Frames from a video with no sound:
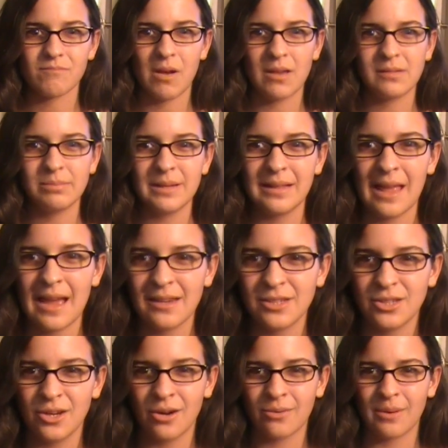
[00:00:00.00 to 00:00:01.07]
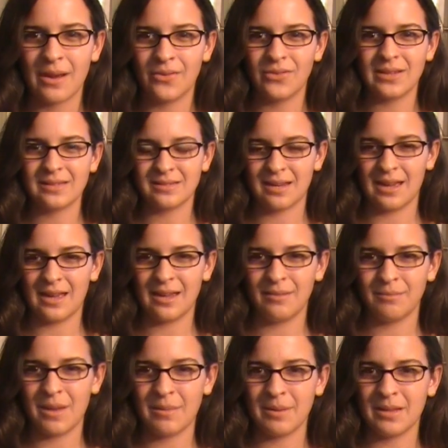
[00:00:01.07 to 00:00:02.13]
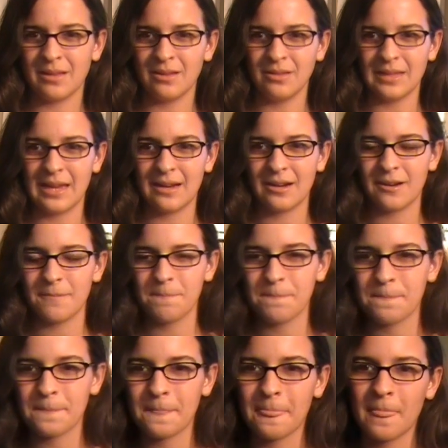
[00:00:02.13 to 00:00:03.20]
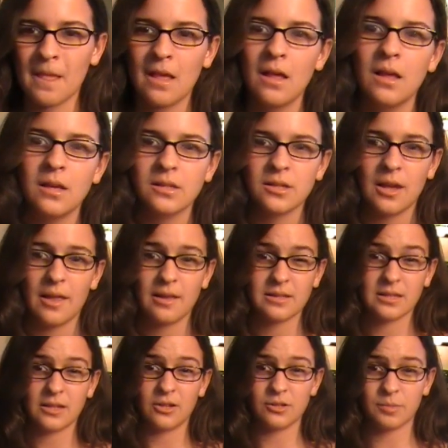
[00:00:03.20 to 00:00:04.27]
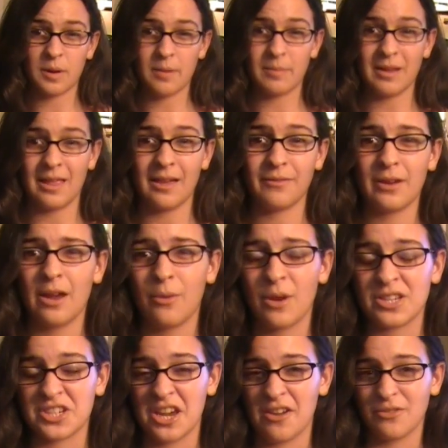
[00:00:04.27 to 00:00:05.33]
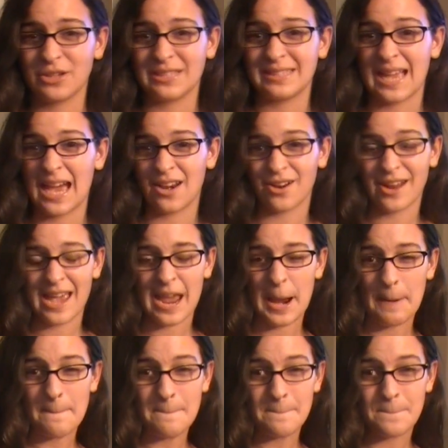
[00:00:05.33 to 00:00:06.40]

possibly last year around this time, maybe a little later. So yeah, that's a huge part of my life now. I watch it every Saturday.